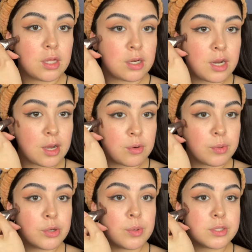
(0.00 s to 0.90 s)
Now
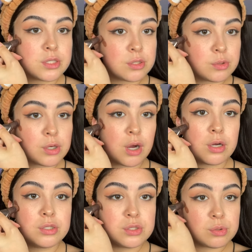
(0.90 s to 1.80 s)
we're going to
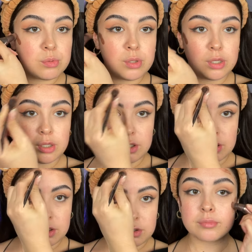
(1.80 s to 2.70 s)

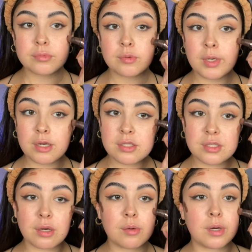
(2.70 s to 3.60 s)
contour. We are
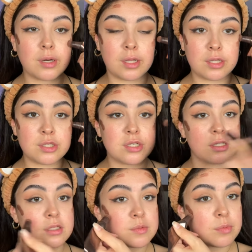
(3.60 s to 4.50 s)
so unhinged
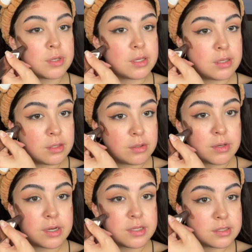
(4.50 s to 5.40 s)
at this point, you
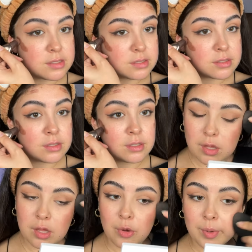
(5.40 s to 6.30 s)
guys.
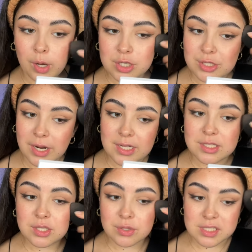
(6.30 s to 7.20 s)
Oh my gosh, you guys.
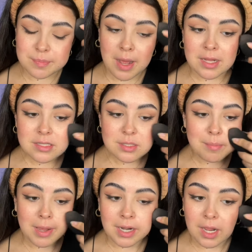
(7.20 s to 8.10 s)
So this past
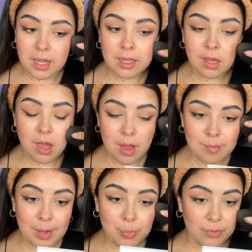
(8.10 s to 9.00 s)
Monday,
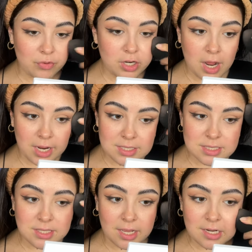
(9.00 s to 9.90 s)
my boyfriend and I
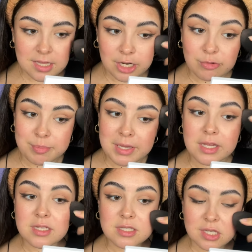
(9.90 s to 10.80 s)
decided that it would
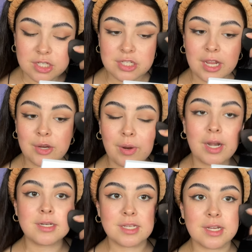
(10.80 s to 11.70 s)
be such a great
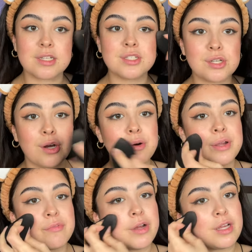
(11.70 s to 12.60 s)
idea to go
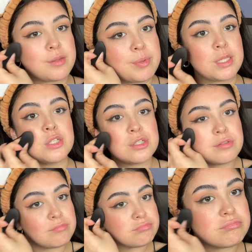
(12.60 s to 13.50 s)
and run at the beach.
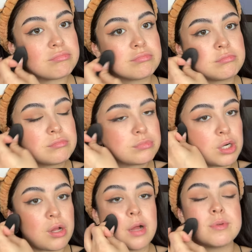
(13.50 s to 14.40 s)

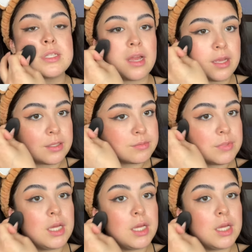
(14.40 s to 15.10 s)
Girl, I was dying.